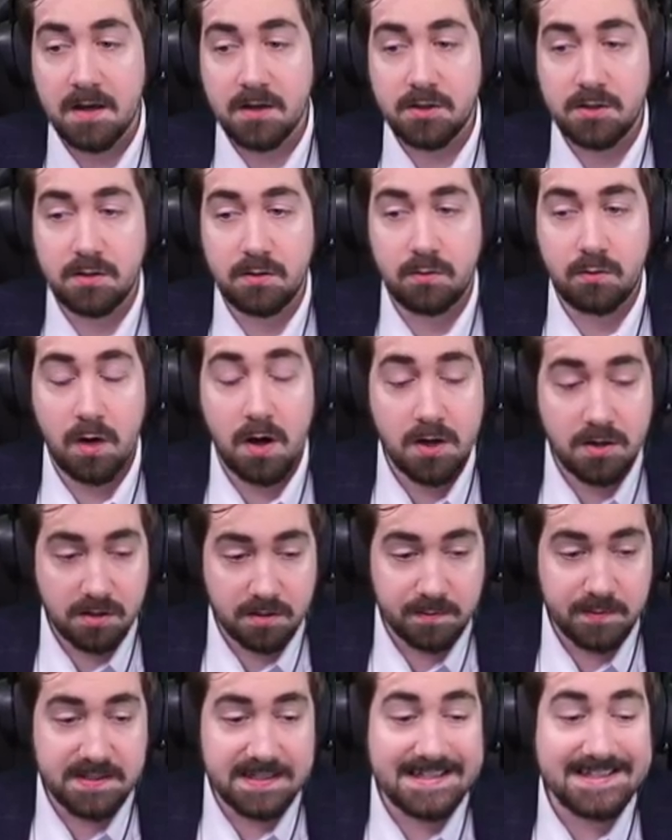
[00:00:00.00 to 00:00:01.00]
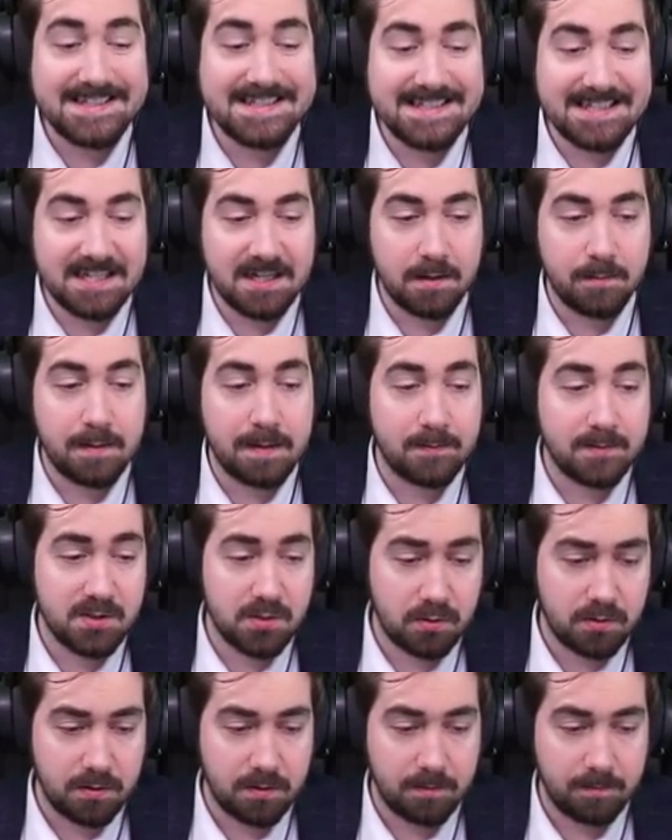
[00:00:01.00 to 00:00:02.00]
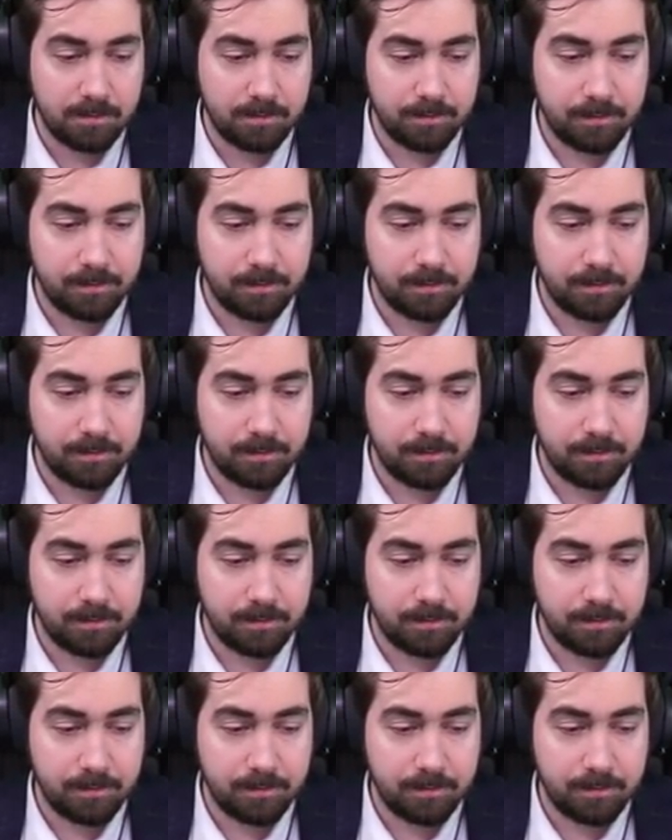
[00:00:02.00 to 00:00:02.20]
do 100% Delirium maps solo.